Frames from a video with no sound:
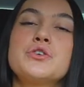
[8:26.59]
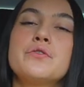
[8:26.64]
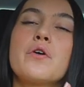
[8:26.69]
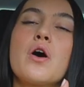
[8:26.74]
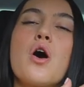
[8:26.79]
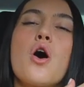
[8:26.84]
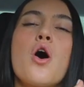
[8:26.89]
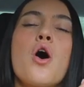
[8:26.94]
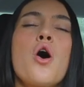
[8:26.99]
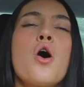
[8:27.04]
you've
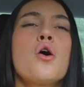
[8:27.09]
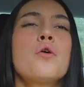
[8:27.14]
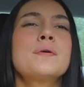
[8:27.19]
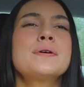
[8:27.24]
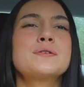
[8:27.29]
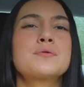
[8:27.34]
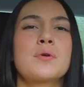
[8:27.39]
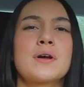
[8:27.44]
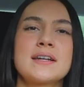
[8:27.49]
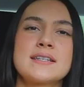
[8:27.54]

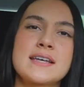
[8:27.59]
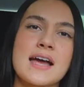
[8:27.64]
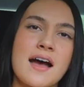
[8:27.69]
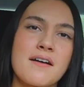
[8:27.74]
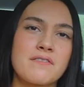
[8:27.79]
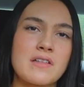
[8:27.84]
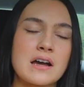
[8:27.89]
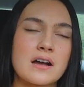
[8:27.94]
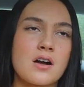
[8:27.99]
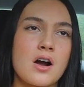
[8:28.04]
always wanted to
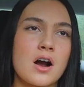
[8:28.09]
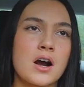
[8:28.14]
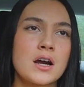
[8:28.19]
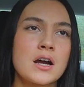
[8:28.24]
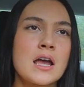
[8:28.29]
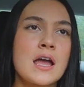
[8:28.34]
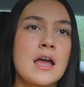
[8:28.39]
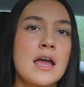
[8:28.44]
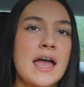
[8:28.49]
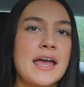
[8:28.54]
have that car
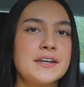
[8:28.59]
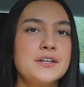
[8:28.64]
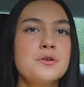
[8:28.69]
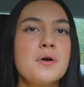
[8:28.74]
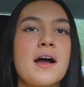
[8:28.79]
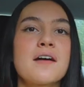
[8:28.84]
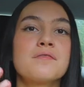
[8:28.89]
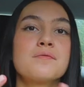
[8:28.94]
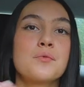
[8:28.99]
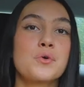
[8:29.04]
and you
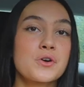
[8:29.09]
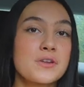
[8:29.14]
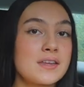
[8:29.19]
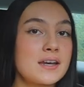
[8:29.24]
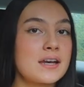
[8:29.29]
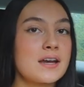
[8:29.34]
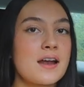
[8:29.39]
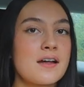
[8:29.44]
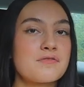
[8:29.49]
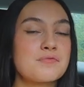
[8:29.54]
have more
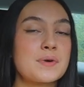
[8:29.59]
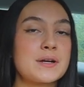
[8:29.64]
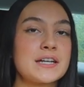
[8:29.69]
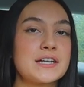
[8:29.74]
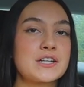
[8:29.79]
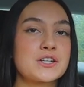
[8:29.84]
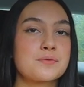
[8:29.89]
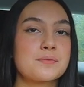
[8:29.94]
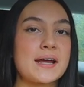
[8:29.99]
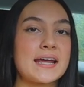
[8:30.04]
than enough money
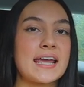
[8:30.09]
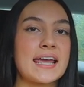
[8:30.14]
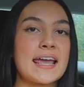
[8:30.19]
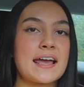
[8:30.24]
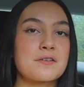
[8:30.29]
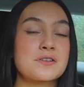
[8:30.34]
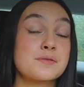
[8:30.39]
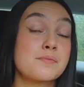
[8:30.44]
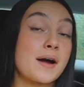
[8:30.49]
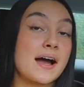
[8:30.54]
in your bank
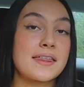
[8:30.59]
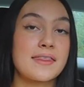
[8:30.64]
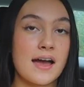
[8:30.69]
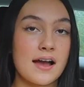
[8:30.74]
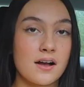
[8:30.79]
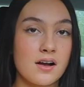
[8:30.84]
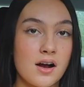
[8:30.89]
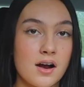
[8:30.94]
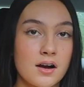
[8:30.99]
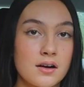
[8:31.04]
account to buy
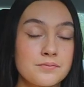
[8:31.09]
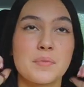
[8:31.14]
that car,